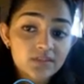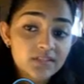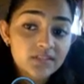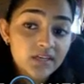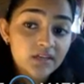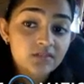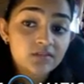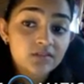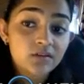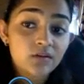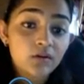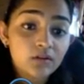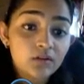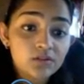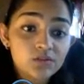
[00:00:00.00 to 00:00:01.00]
status are
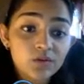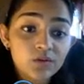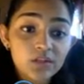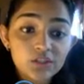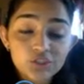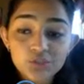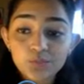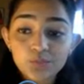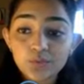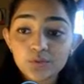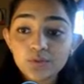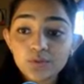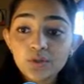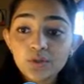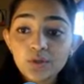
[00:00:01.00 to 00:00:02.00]
also
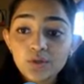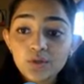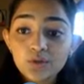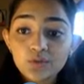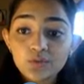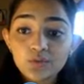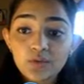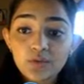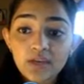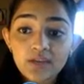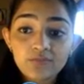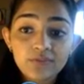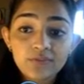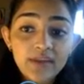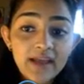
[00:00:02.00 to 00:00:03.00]
eligible to get a
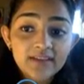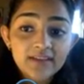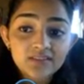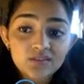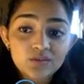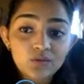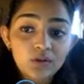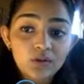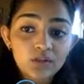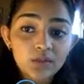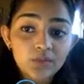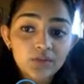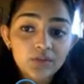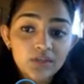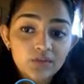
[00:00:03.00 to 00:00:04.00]
free access to all
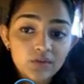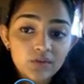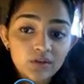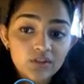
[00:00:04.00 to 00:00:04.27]
community